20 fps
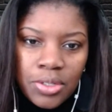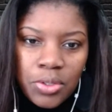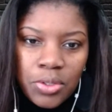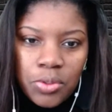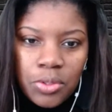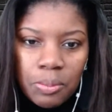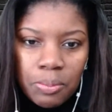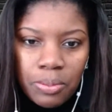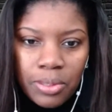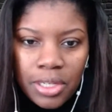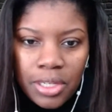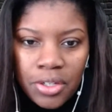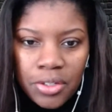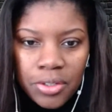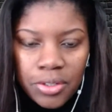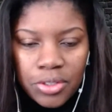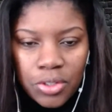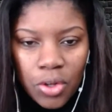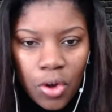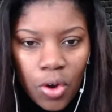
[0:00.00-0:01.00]
who the
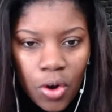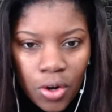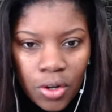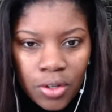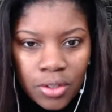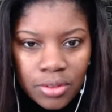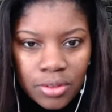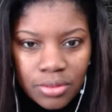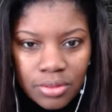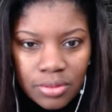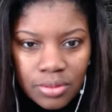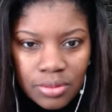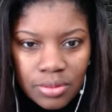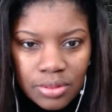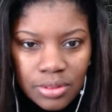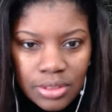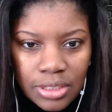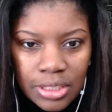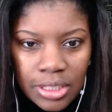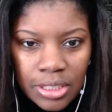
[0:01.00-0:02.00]
players are
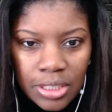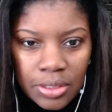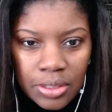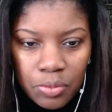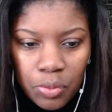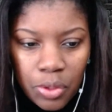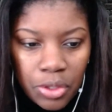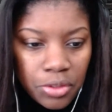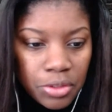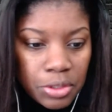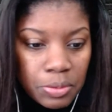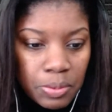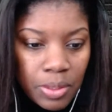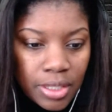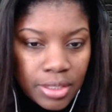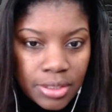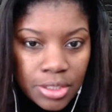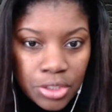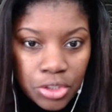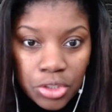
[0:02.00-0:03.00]
whether it's a
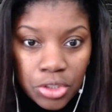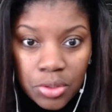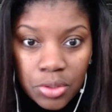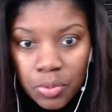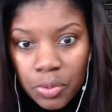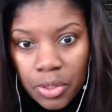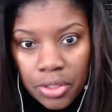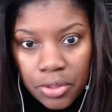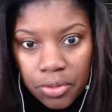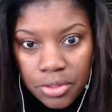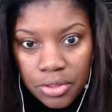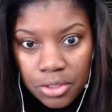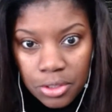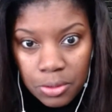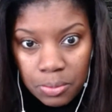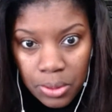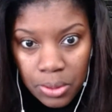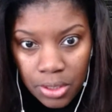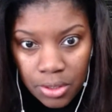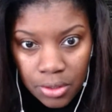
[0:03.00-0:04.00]
politician, whether it's a
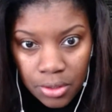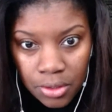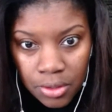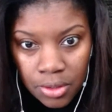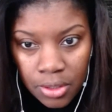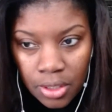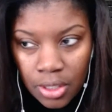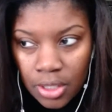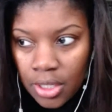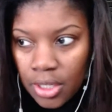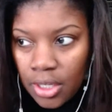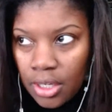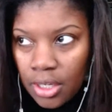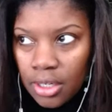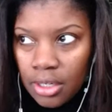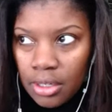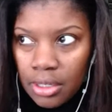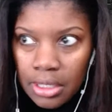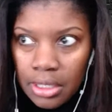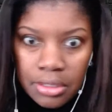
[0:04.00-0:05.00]
speaker,
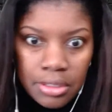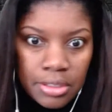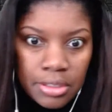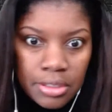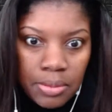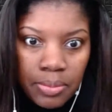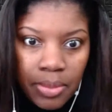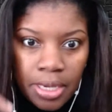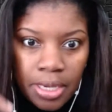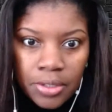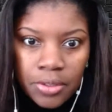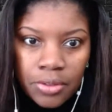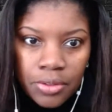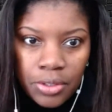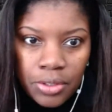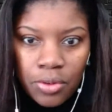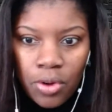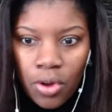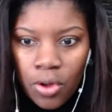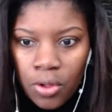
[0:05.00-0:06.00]
it doesn't matter.
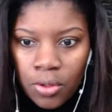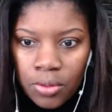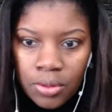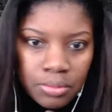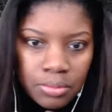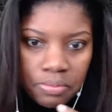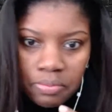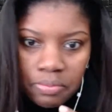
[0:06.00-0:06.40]
They're all